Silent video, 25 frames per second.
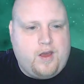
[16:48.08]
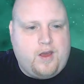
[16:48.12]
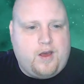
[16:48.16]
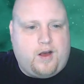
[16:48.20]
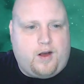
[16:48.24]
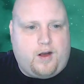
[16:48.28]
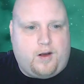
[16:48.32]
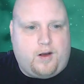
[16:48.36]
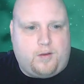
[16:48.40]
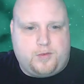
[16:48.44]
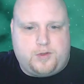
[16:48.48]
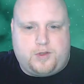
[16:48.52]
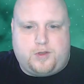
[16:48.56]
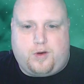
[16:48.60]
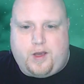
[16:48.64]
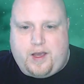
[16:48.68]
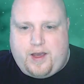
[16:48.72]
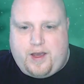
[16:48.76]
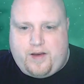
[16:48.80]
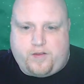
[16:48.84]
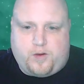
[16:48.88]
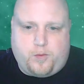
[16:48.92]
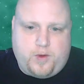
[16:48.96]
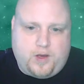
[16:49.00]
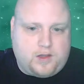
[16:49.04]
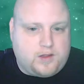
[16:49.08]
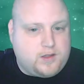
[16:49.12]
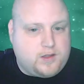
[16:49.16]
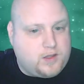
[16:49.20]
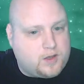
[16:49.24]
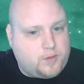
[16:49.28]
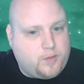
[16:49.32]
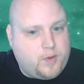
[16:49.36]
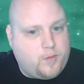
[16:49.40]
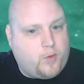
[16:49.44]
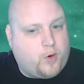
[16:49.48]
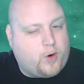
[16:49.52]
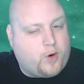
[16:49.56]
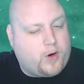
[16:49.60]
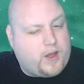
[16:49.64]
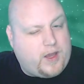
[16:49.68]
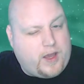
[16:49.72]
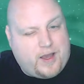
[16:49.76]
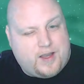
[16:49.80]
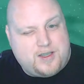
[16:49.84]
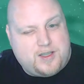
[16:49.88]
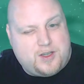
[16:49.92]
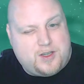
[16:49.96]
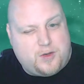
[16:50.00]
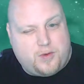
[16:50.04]
so I have to be a little bit more
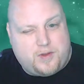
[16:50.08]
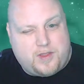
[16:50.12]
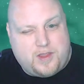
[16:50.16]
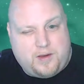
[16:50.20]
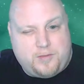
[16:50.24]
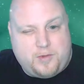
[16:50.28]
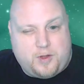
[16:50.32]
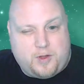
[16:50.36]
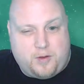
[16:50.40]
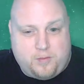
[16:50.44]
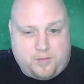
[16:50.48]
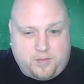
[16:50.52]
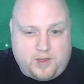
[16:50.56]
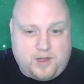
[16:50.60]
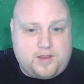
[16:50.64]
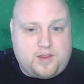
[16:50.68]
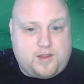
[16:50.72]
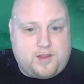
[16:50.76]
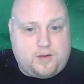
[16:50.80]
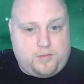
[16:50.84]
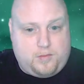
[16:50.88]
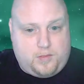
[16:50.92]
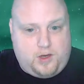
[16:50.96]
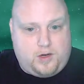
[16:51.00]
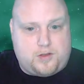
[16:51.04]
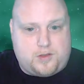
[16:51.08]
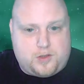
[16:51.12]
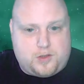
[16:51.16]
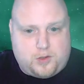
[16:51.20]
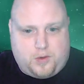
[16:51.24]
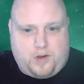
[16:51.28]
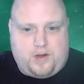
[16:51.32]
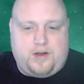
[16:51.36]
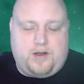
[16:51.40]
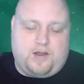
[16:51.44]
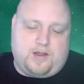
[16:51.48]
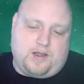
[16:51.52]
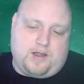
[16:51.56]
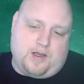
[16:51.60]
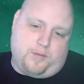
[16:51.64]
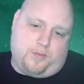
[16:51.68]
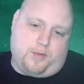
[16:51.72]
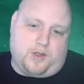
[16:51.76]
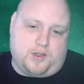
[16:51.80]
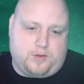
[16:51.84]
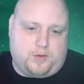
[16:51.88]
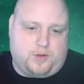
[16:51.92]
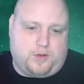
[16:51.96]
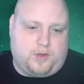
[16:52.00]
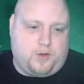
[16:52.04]
cagey with them to get them near terrain to get that
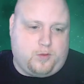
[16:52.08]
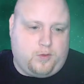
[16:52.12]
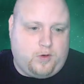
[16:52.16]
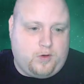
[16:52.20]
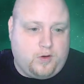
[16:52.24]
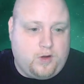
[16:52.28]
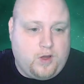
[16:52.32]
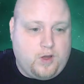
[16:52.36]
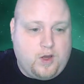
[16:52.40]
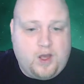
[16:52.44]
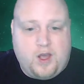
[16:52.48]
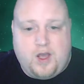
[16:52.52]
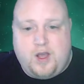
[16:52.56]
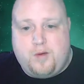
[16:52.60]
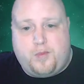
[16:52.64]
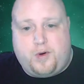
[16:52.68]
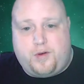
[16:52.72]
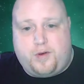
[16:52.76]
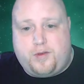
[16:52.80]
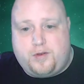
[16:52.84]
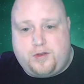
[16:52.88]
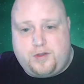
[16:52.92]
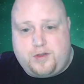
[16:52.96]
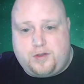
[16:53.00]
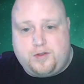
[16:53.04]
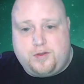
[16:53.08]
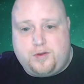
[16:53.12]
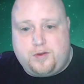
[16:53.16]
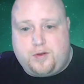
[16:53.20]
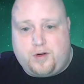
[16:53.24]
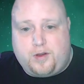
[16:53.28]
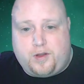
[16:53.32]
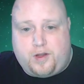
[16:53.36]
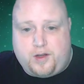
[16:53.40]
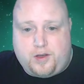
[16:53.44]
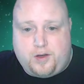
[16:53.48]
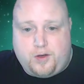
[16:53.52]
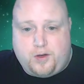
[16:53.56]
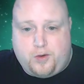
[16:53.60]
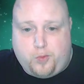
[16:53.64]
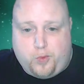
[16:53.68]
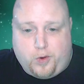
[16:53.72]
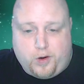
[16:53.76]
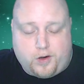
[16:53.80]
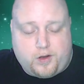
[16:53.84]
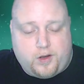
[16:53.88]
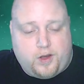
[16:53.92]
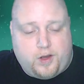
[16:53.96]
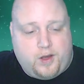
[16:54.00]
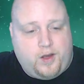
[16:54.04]
+1 to wound, but they're still doing a lot of good
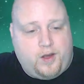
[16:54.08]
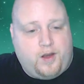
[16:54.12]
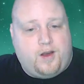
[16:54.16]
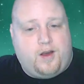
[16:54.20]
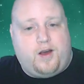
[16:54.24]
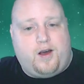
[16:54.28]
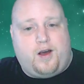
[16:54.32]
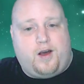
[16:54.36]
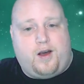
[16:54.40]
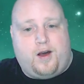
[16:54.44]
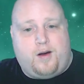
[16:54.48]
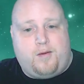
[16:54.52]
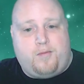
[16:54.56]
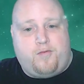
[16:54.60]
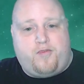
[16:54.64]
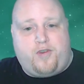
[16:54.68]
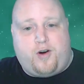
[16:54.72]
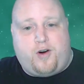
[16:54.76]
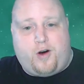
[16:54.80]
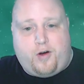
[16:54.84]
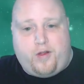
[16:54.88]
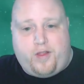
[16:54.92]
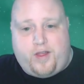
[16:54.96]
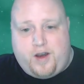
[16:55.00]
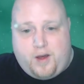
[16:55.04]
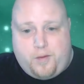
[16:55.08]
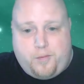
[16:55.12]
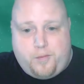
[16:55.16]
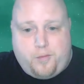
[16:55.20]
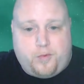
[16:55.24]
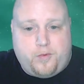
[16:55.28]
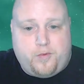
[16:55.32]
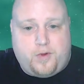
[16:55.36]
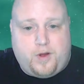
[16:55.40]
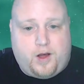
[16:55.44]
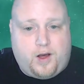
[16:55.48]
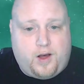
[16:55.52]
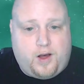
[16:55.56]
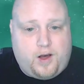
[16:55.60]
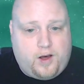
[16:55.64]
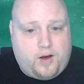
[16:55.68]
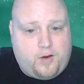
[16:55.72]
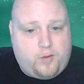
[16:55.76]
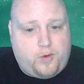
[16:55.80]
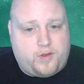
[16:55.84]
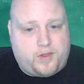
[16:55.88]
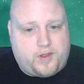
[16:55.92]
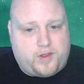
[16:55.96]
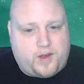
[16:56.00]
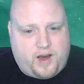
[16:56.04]
work. Follow that up
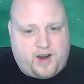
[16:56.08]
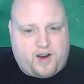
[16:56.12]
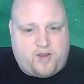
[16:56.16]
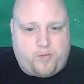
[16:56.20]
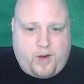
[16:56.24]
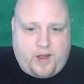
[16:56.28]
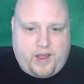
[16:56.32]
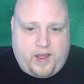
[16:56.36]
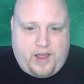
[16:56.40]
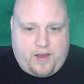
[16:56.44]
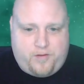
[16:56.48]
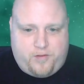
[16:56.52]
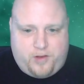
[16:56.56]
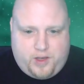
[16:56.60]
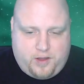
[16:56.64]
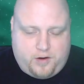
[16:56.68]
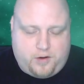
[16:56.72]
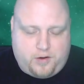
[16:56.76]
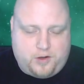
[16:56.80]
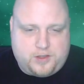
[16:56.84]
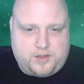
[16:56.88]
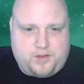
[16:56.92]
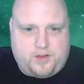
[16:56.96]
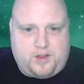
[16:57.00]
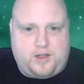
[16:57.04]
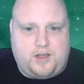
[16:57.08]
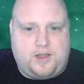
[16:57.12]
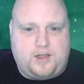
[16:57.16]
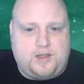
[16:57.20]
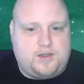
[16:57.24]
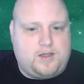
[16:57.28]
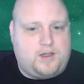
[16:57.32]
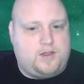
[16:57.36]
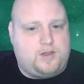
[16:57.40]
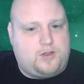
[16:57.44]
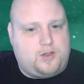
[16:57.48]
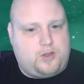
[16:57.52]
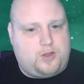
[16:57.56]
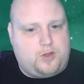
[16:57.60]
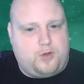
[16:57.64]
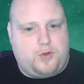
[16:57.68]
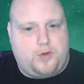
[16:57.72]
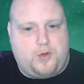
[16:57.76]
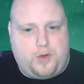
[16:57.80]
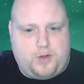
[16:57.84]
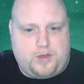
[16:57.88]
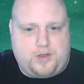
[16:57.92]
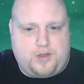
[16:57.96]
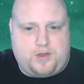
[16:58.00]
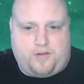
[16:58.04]
with kind of my heavy hitters of the list is 2
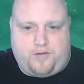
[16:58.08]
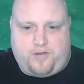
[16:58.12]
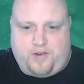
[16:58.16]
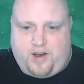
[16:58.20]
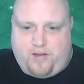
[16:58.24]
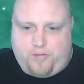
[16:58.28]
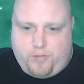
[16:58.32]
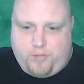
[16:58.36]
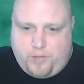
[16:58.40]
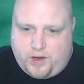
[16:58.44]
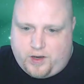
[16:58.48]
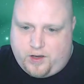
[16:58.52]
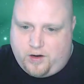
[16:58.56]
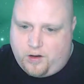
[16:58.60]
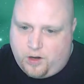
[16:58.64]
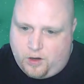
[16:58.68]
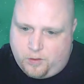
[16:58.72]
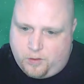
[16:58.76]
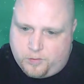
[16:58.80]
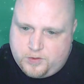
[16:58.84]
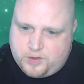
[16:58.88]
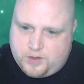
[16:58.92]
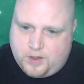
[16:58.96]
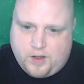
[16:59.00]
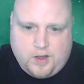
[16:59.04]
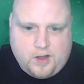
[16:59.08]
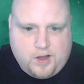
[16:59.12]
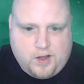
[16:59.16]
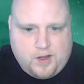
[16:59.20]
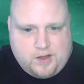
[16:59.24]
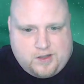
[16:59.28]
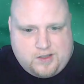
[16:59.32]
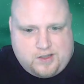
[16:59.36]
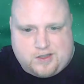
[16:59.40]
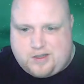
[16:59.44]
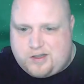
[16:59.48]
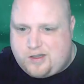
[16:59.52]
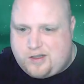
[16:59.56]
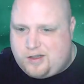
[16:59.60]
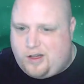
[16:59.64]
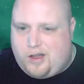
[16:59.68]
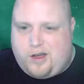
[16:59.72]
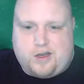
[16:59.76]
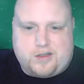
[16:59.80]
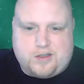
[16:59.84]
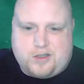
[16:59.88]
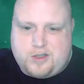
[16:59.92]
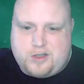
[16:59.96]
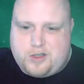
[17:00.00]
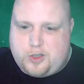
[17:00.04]
units of 5 Mega Knobs, just
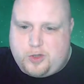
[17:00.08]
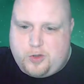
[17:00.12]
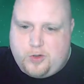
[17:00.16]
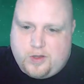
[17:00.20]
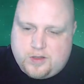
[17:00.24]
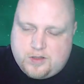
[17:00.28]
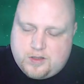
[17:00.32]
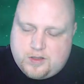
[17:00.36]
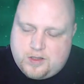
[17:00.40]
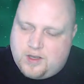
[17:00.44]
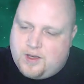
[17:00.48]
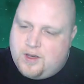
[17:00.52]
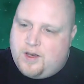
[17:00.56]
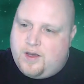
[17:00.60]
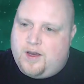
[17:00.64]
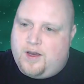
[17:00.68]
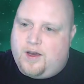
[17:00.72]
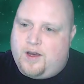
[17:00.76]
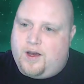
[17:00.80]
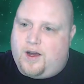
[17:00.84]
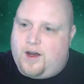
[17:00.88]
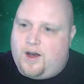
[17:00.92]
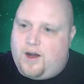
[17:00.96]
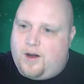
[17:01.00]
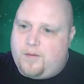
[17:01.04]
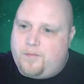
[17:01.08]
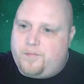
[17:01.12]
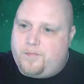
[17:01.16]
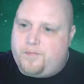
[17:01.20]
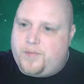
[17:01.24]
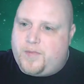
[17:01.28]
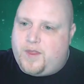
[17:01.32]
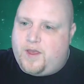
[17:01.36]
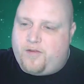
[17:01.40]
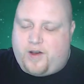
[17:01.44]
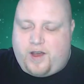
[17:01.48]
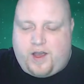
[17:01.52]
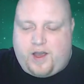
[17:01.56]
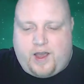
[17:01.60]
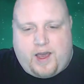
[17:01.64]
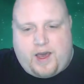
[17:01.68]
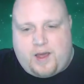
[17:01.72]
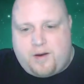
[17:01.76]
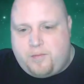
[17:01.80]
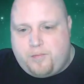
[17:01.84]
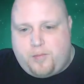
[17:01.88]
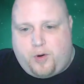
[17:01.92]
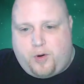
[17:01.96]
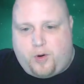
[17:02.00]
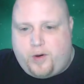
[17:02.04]
claws and shooters. If I
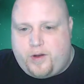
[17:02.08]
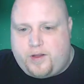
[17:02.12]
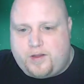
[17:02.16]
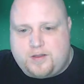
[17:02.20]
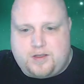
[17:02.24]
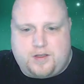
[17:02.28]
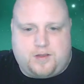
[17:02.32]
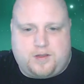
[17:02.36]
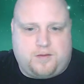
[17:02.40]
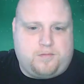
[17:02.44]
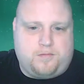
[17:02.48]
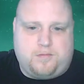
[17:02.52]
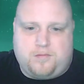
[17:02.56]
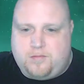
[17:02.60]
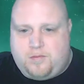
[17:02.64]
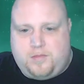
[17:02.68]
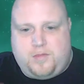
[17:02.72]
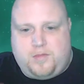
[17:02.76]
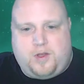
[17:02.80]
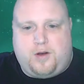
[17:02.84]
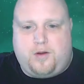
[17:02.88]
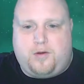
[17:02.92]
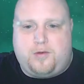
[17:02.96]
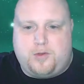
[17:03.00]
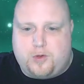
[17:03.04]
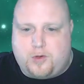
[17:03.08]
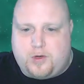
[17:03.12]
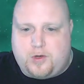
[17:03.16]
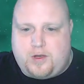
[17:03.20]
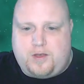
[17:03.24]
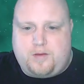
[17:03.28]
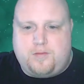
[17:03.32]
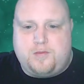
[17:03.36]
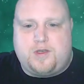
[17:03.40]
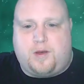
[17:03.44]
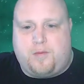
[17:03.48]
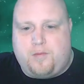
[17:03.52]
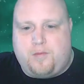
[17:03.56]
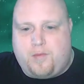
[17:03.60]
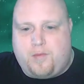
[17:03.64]
had points and dreams, I might